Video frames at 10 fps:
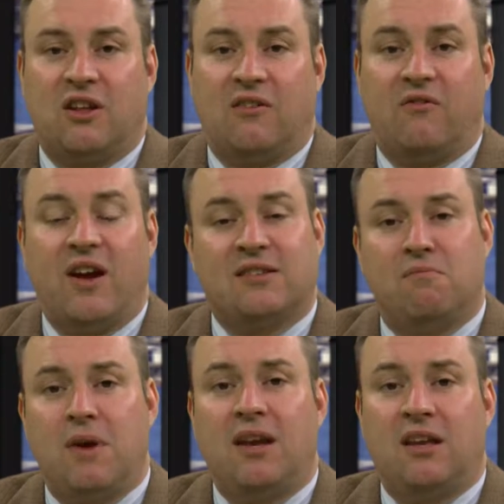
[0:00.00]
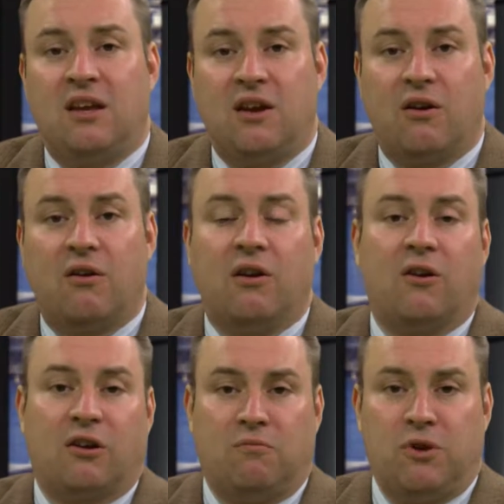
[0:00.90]
affects many here in our
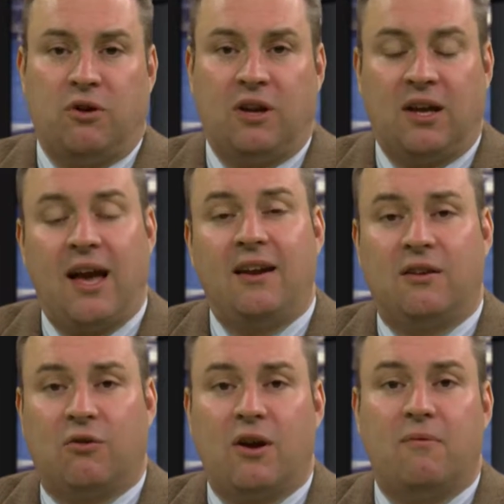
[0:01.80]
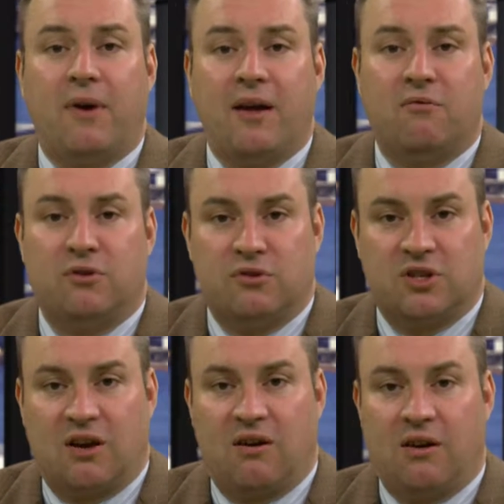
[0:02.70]
community and in the greater Baton Rouge
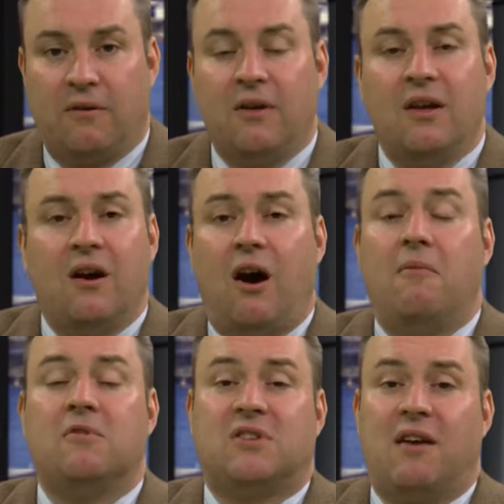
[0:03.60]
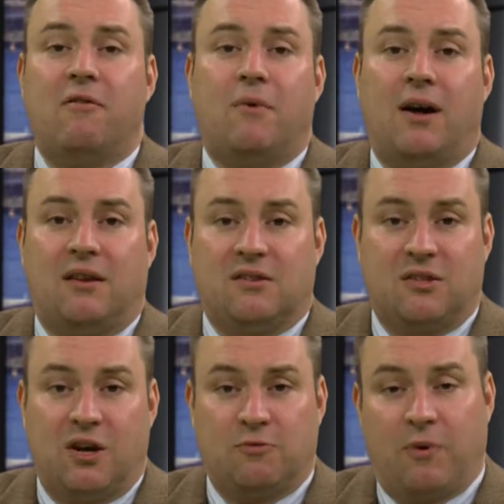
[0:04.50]
area. Almost everybody is
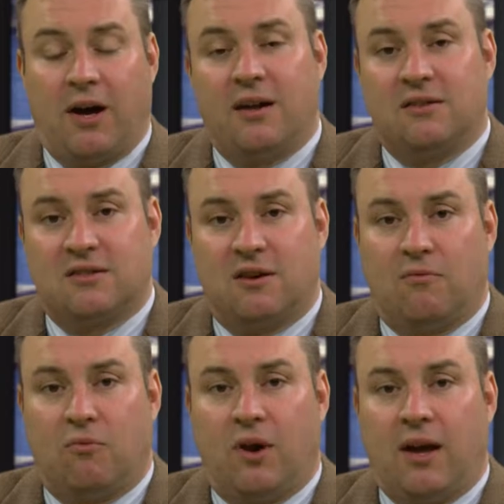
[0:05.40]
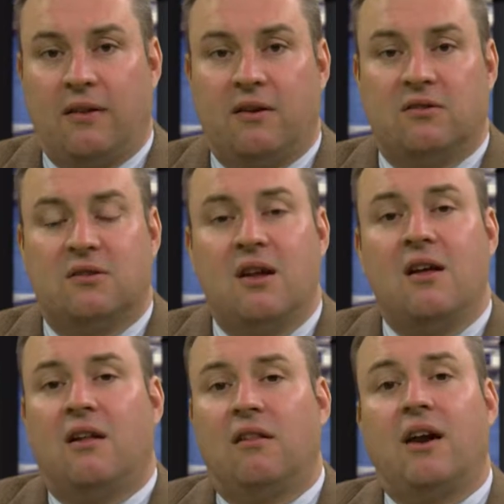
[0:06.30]
touched by it in some way, and there's
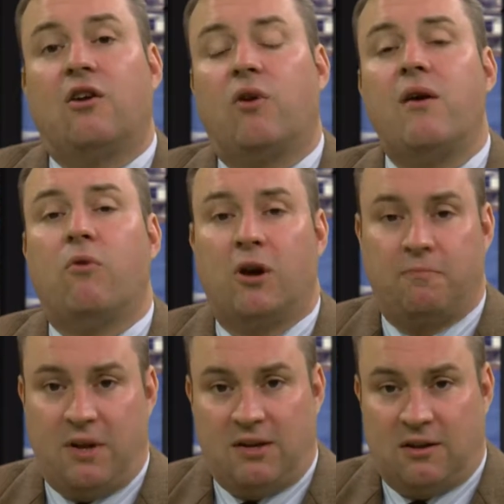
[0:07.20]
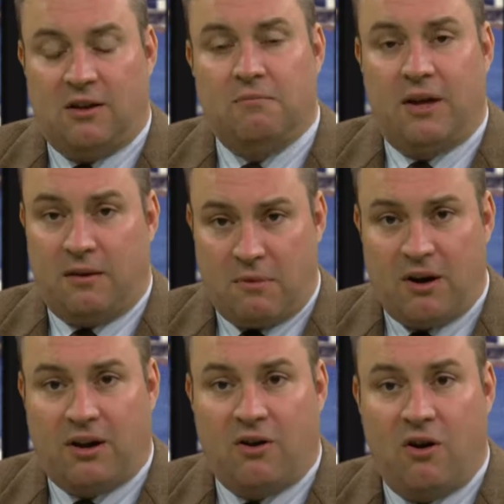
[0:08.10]
a lot of great work being done by the
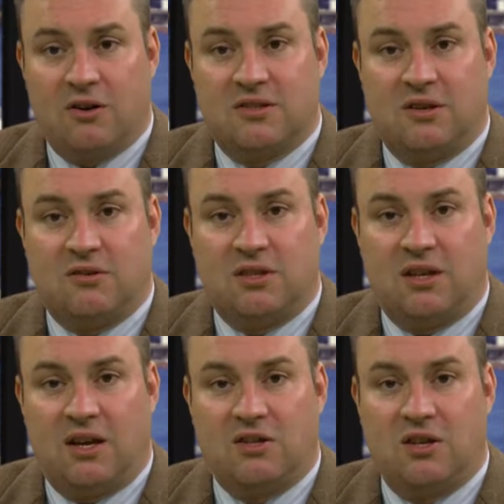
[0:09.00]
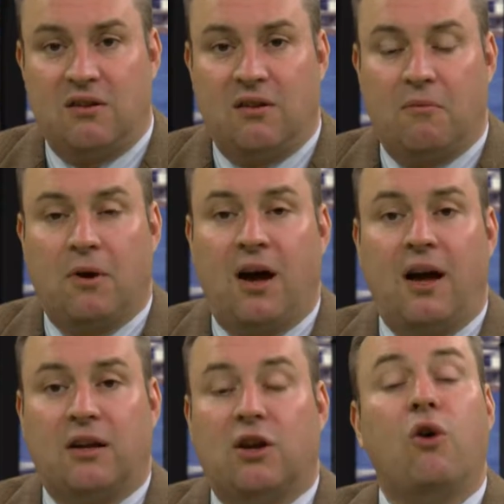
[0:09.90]
American Heart Association. They're
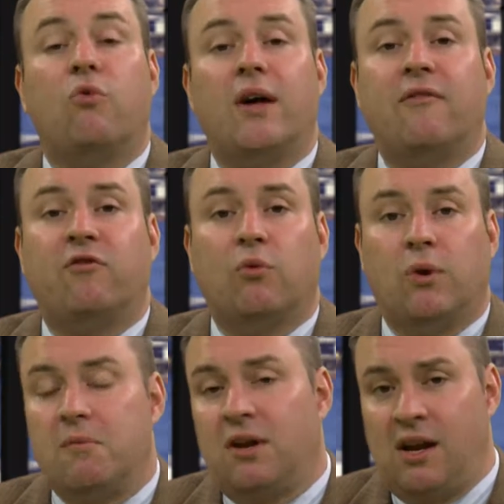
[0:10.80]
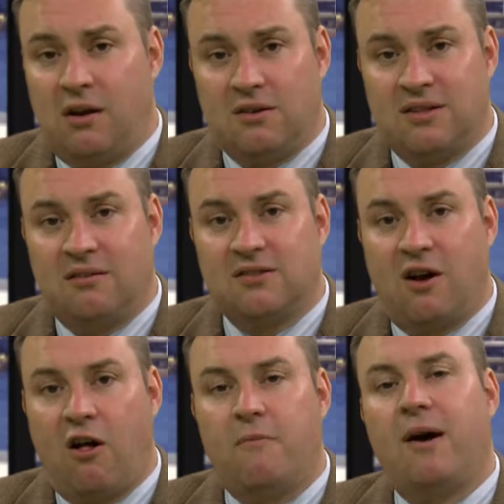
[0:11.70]
behind Go Red for Women, and here to tell us
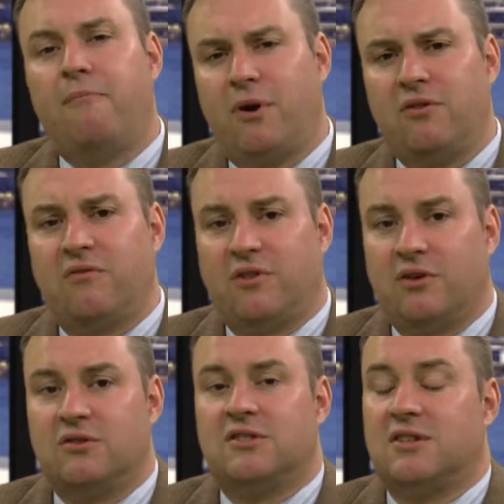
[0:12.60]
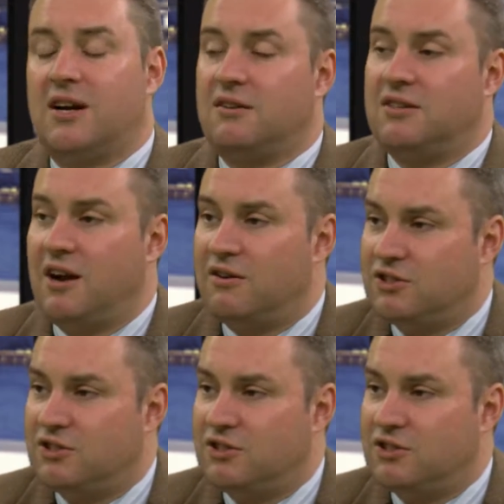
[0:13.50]
all about both of those is Dr. Tara